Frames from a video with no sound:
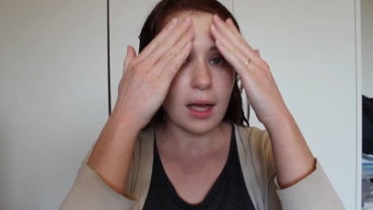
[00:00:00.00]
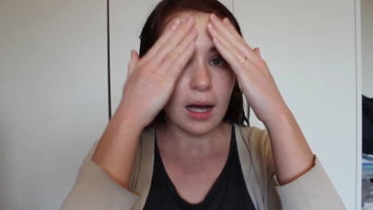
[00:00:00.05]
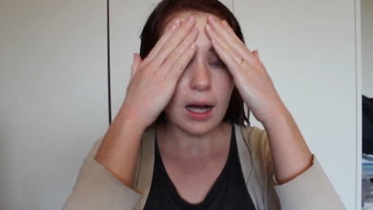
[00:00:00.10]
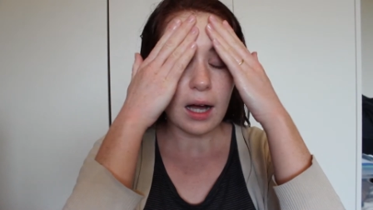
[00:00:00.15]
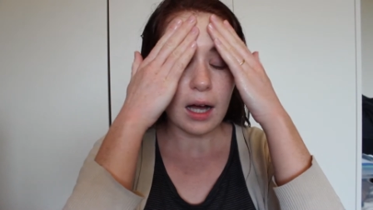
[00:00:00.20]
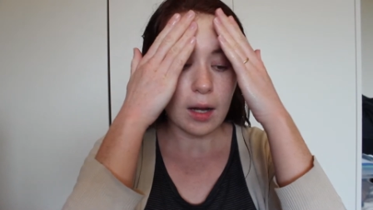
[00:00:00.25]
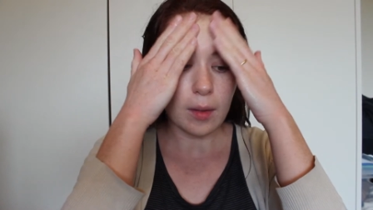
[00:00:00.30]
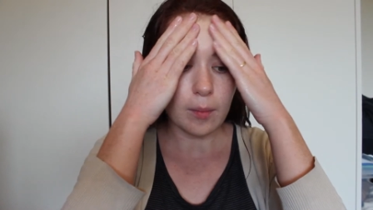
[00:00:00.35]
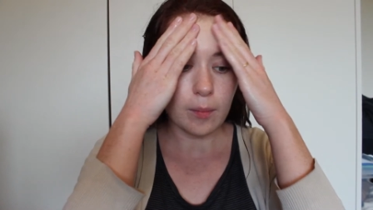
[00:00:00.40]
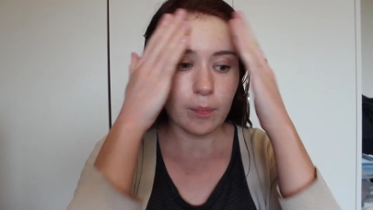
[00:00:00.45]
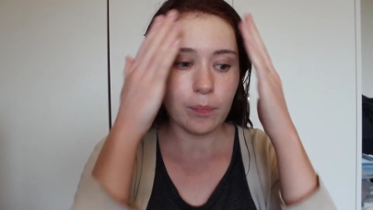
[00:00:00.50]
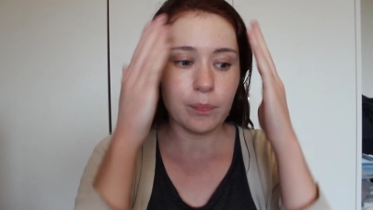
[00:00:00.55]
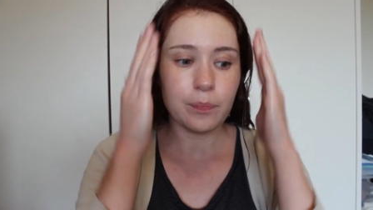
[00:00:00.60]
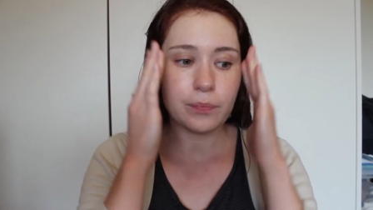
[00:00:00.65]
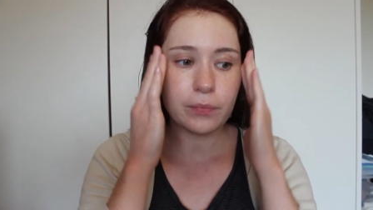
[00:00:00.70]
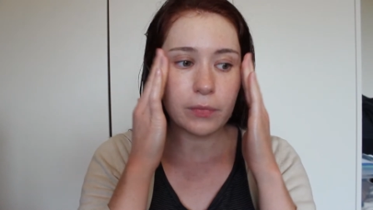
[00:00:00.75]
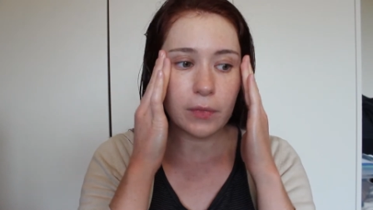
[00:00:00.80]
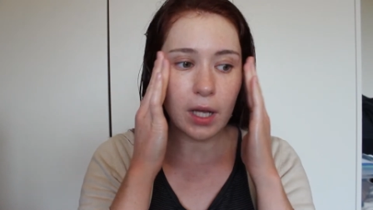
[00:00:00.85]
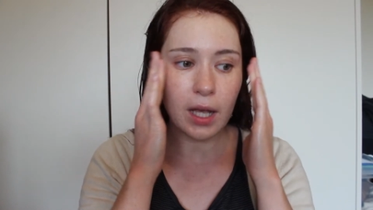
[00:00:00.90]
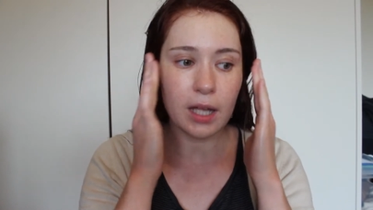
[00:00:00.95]

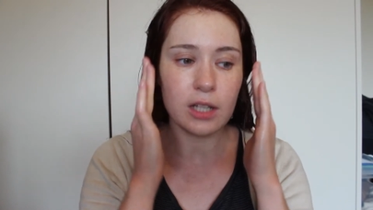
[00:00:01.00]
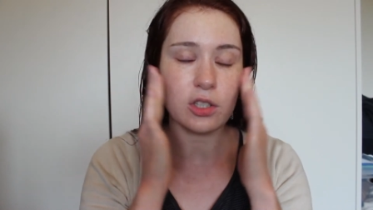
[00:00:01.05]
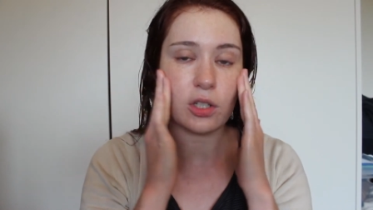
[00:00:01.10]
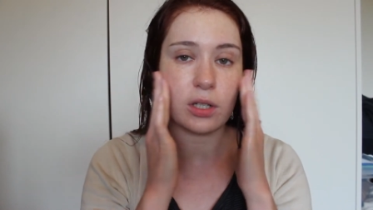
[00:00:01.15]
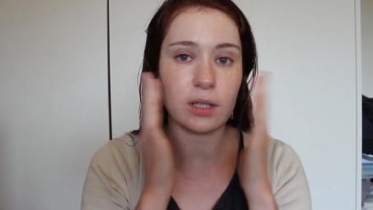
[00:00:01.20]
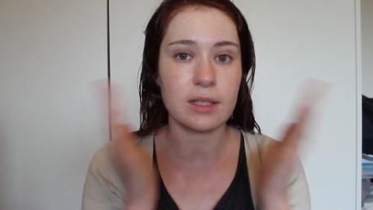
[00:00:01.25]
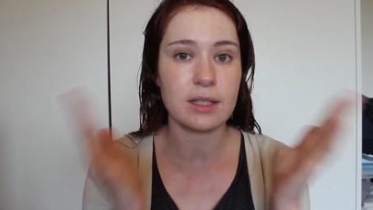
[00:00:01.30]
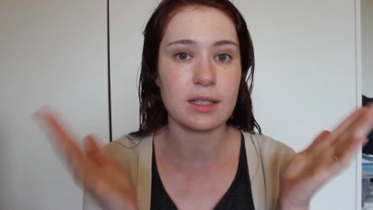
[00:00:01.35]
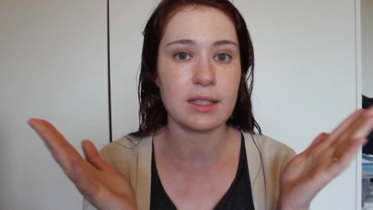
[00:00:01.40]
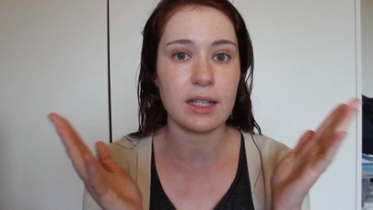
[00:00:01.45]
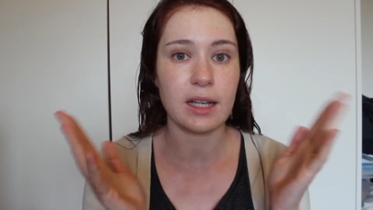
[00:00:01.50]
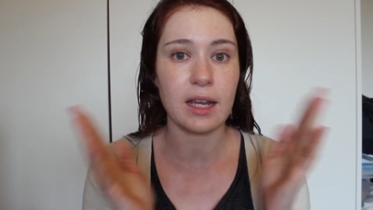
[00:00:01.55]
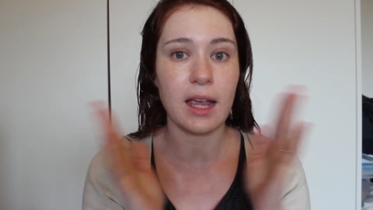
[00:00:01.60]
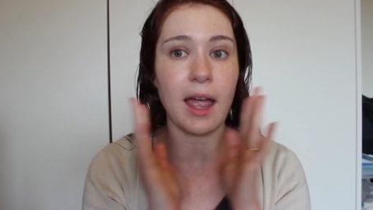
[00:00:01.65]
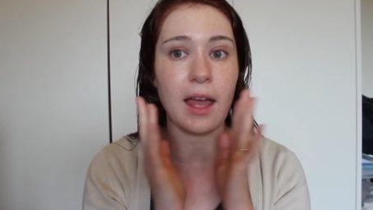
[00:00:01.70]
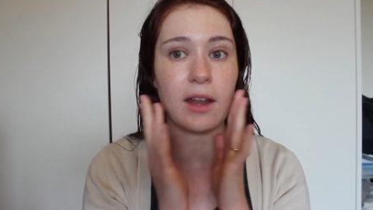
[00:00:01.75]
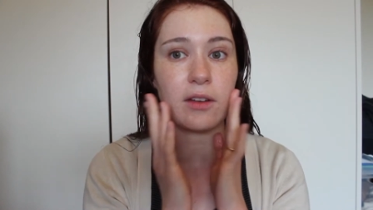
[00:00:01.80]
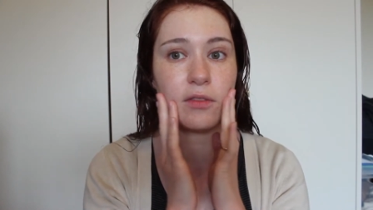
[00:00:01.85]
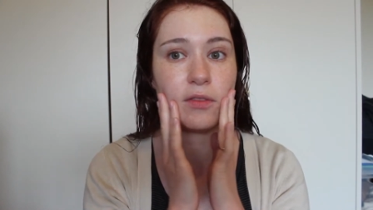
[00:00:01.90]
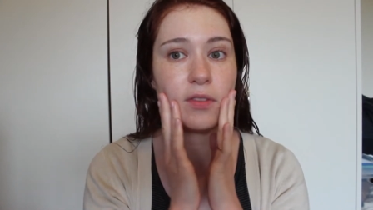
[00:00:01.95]
And you can see
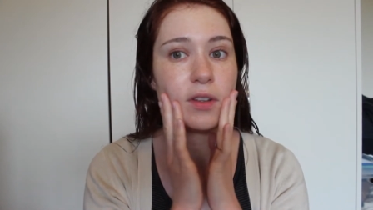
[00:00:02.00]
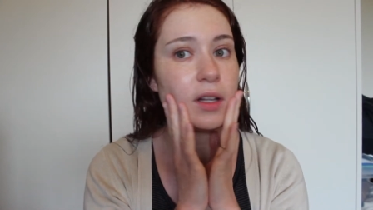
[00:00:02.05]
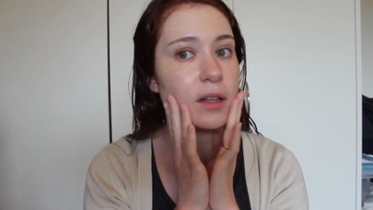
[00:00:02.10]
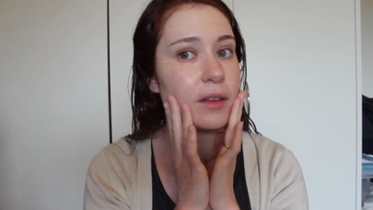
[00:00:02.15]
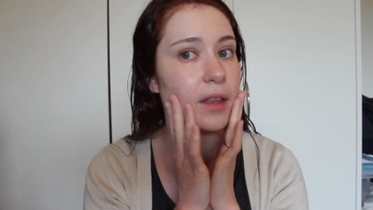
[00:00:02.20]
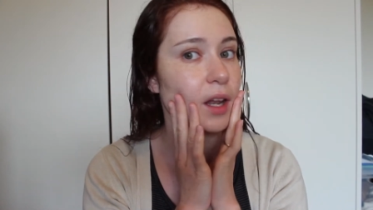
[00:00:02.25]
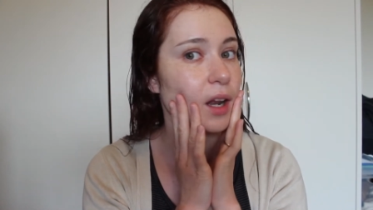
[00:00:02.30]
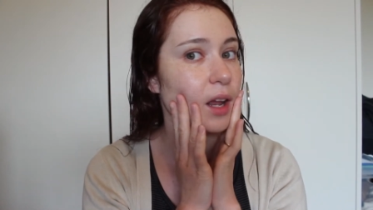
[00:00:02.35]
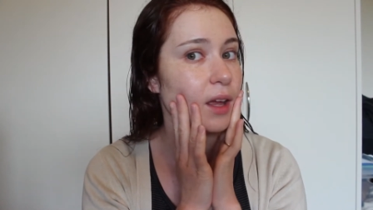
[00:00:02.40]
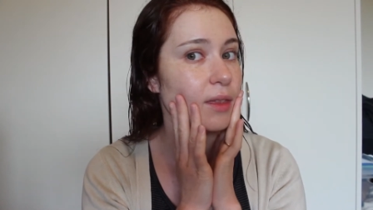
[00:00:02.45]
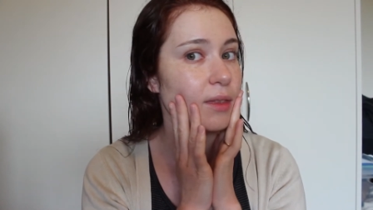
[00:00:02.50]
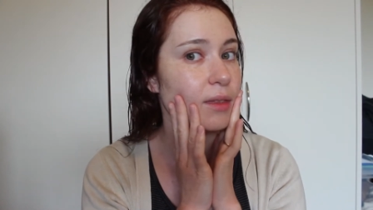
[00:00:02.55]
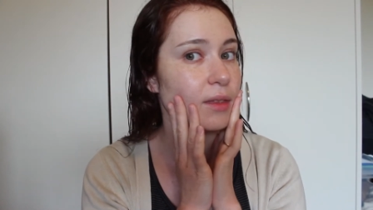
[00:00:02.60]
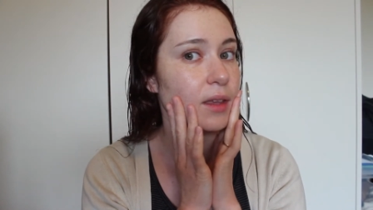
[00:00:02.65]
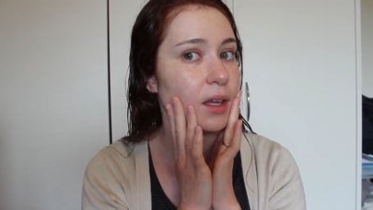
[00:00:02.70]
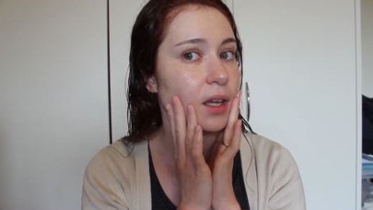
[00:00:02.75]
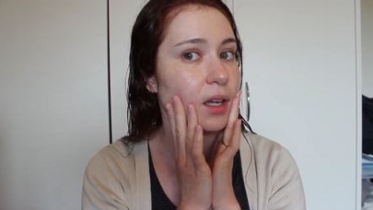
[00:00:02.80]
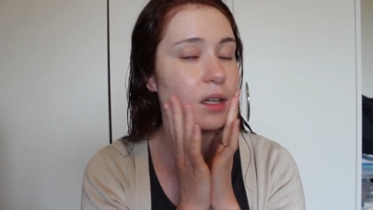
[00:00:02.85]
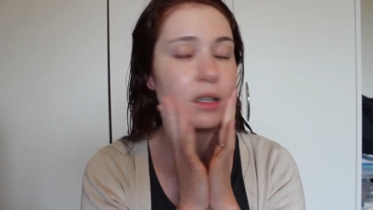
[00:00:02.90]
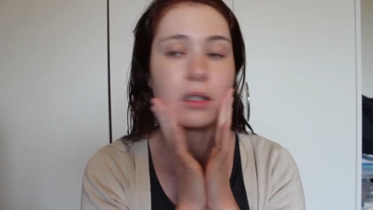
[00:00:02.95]
and feel that, I
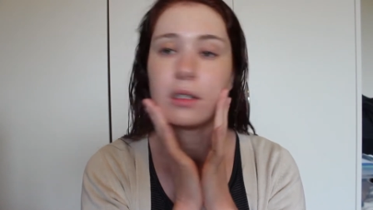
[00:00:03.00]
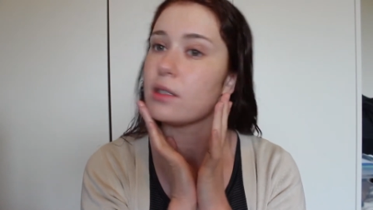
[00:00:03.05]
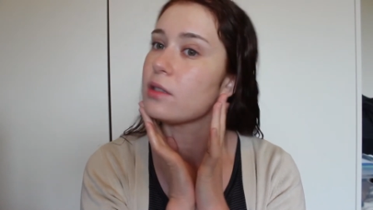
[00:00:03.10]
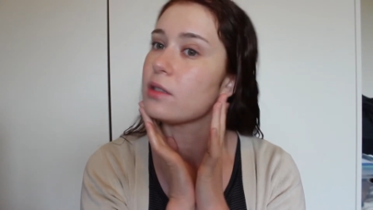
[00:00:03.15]
think,